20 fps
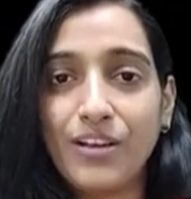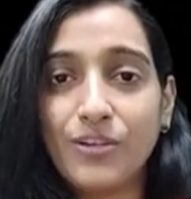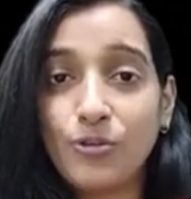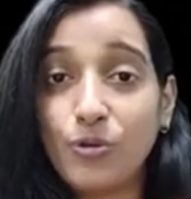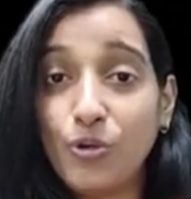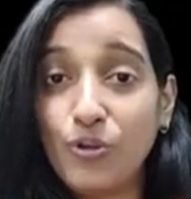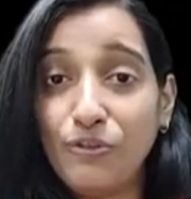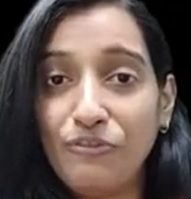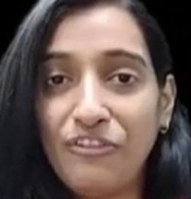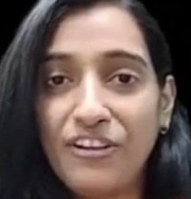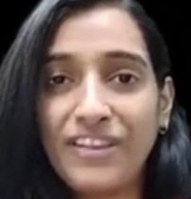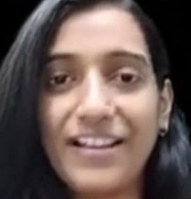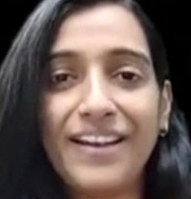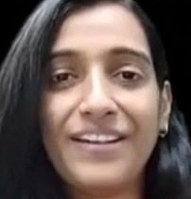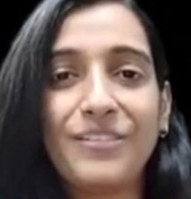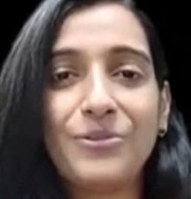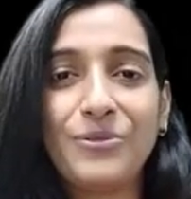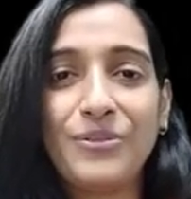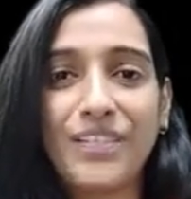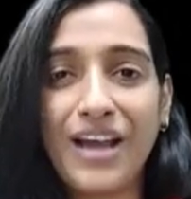Don't
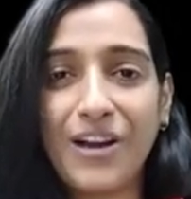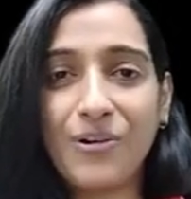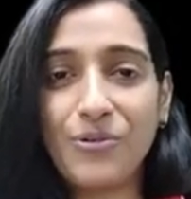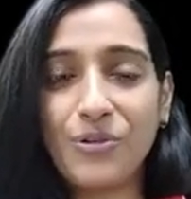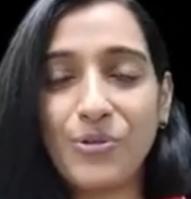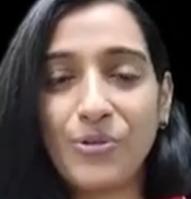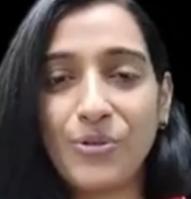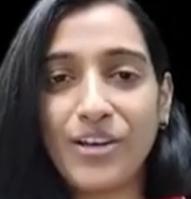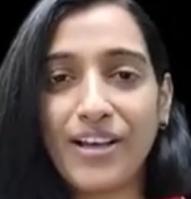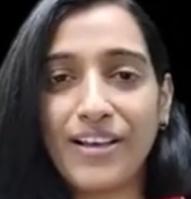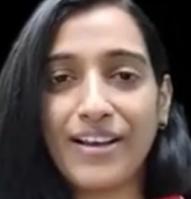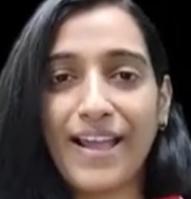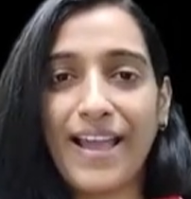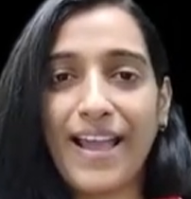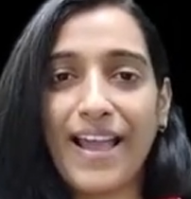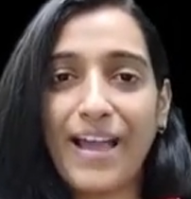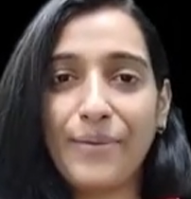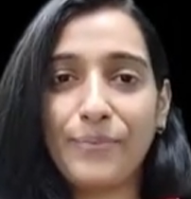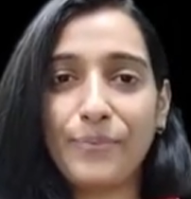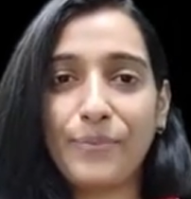forget to download our
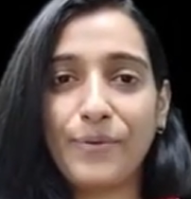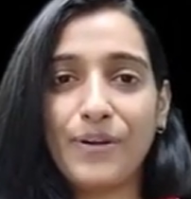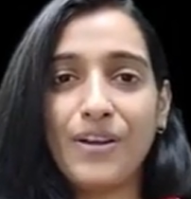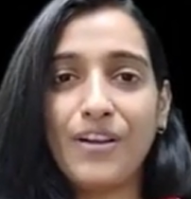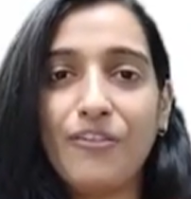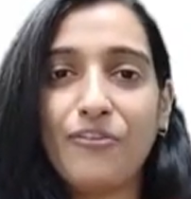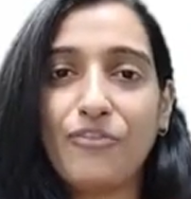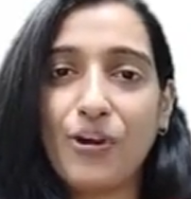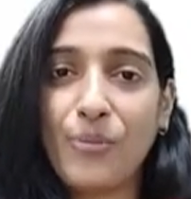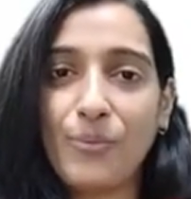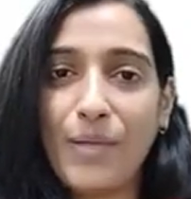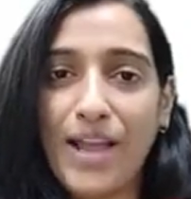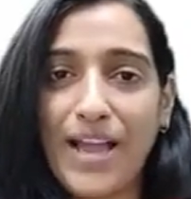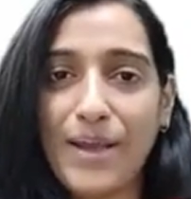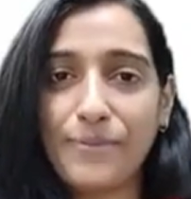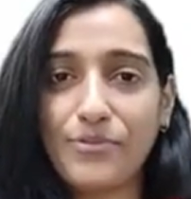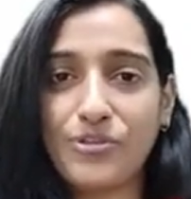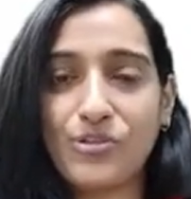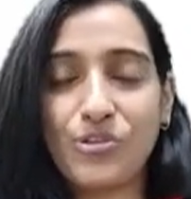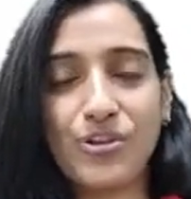app from
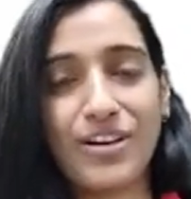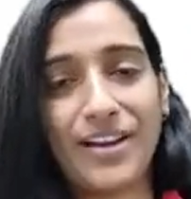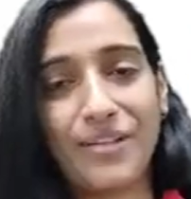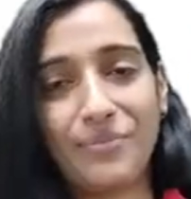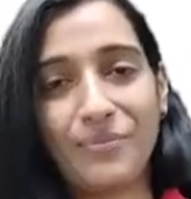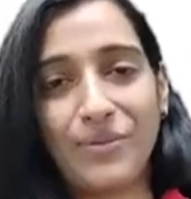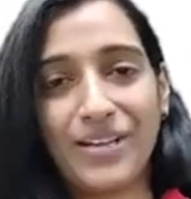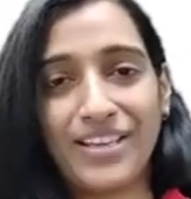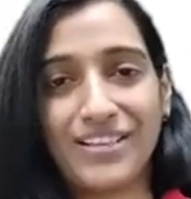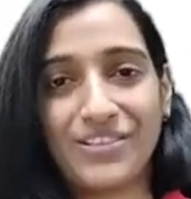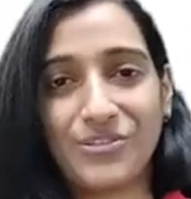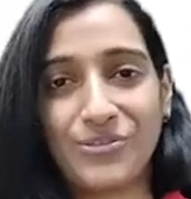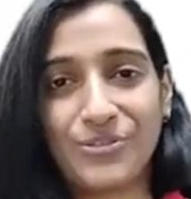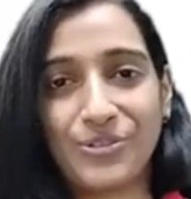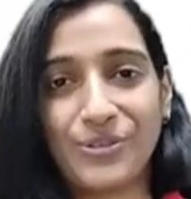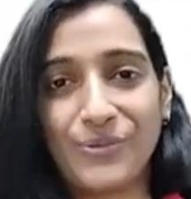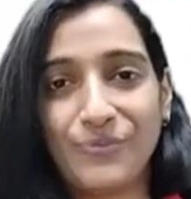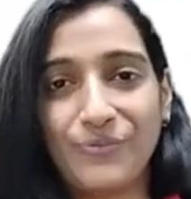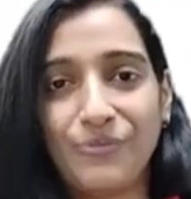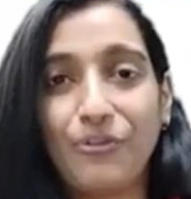App Store and Play
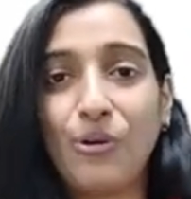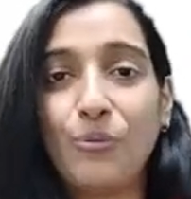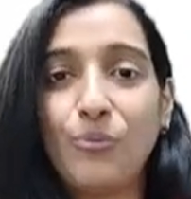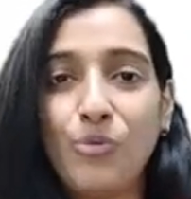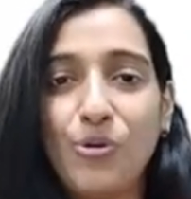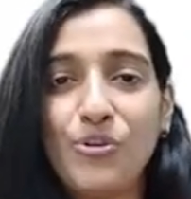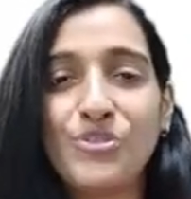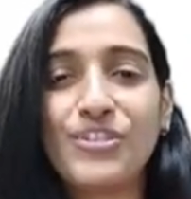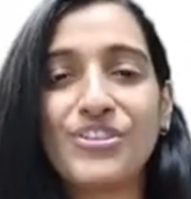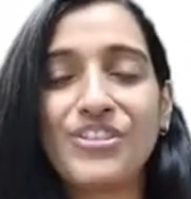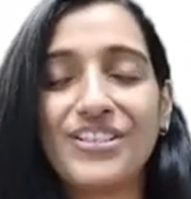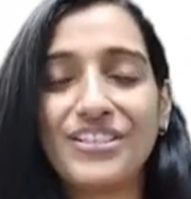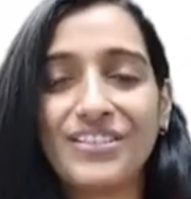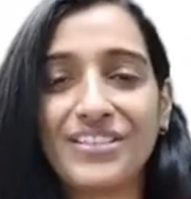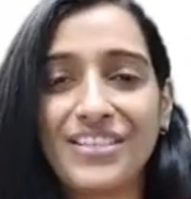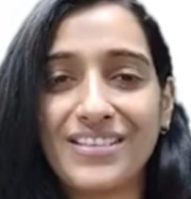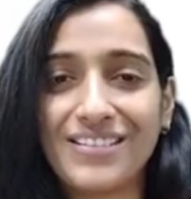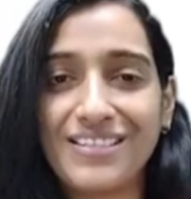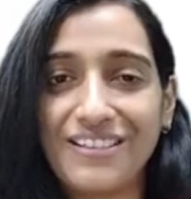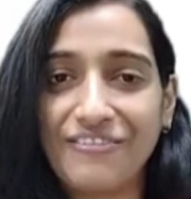Store for more such
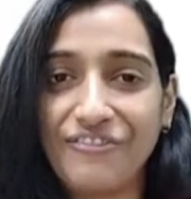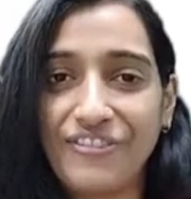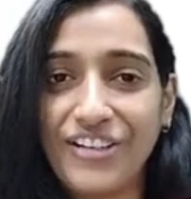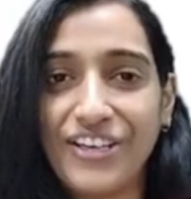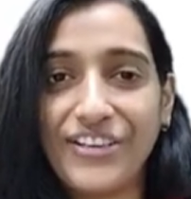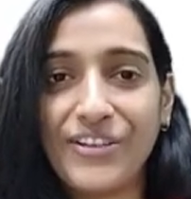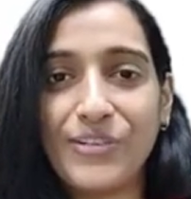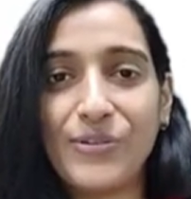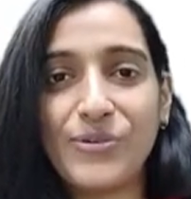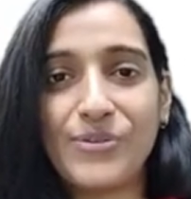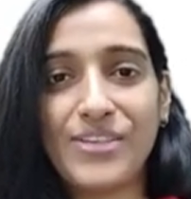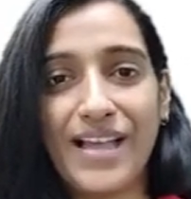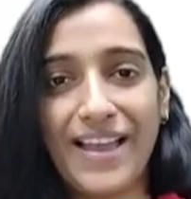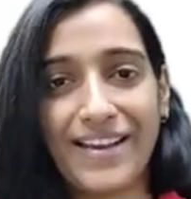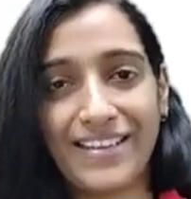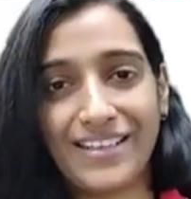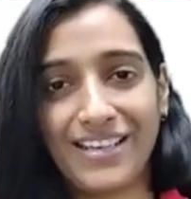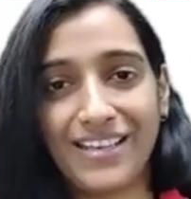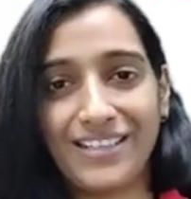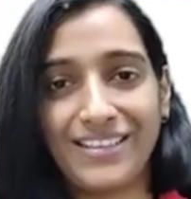interesting videos
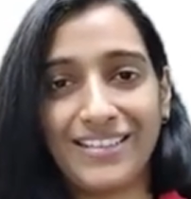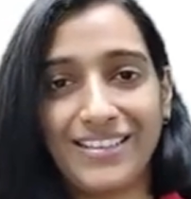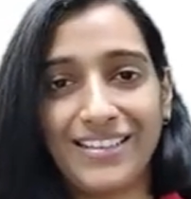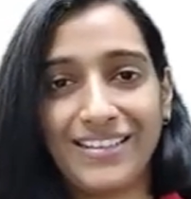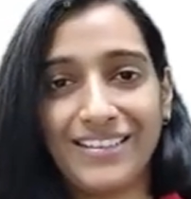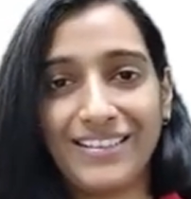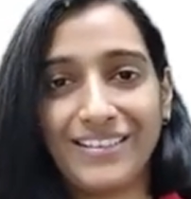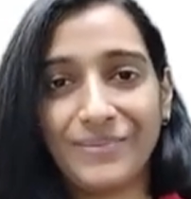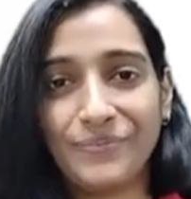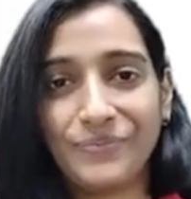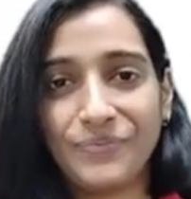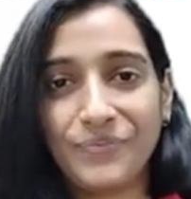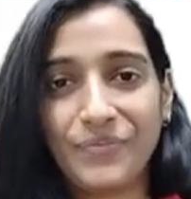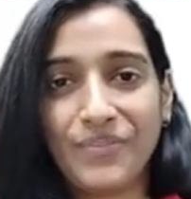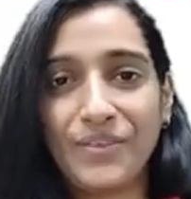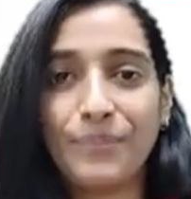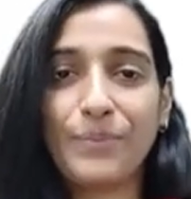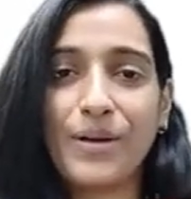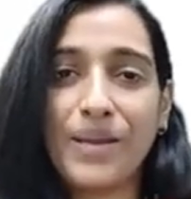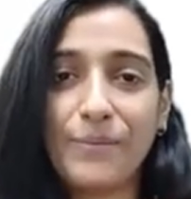and
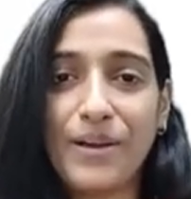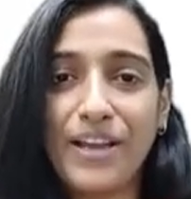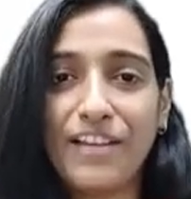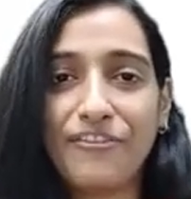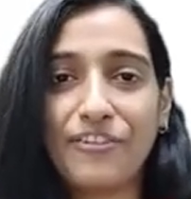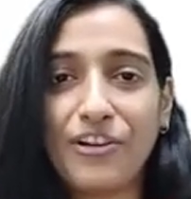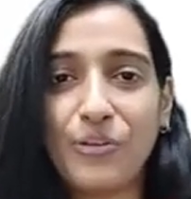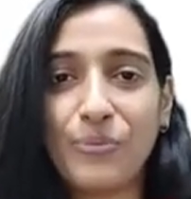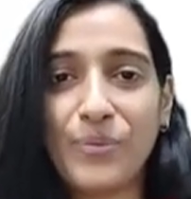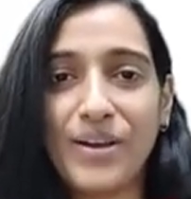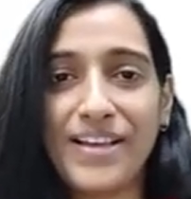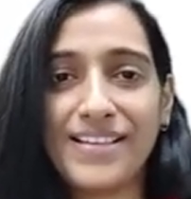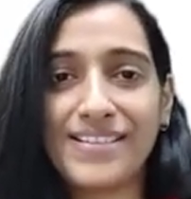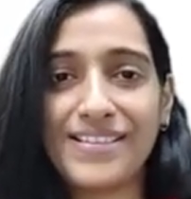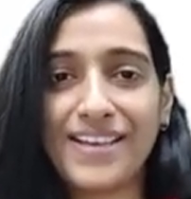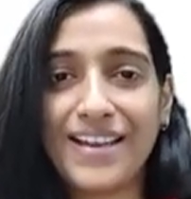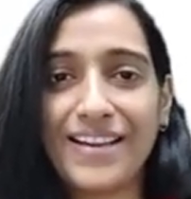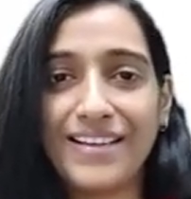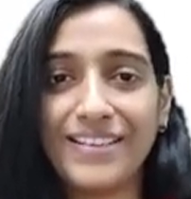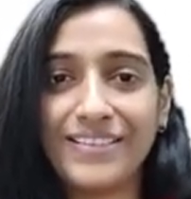content. Bye bye from my
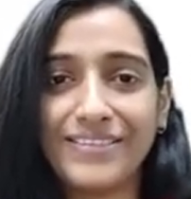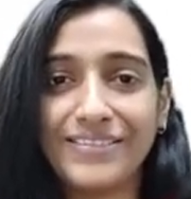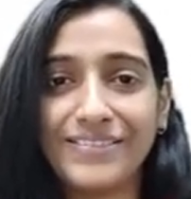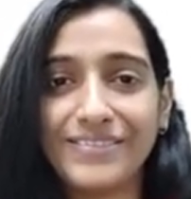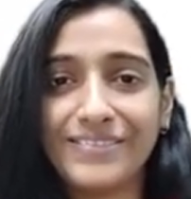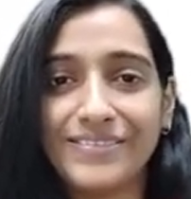side.